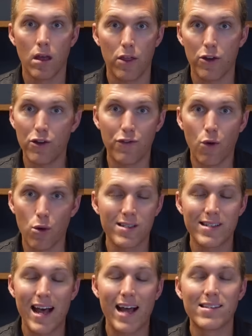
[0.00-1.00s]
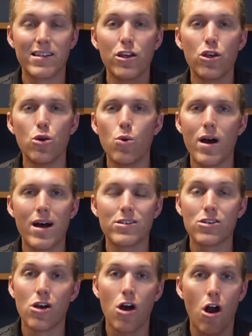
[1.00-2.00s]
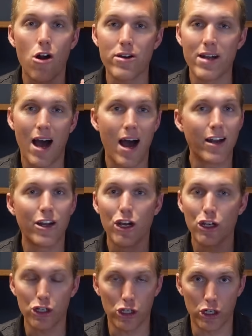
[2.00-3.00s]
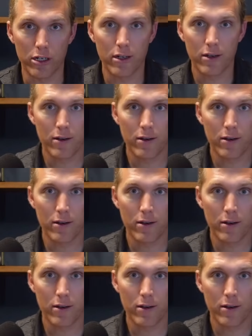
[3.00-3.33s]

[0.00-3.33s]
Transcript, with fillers: The divorce stats in the U S are not good.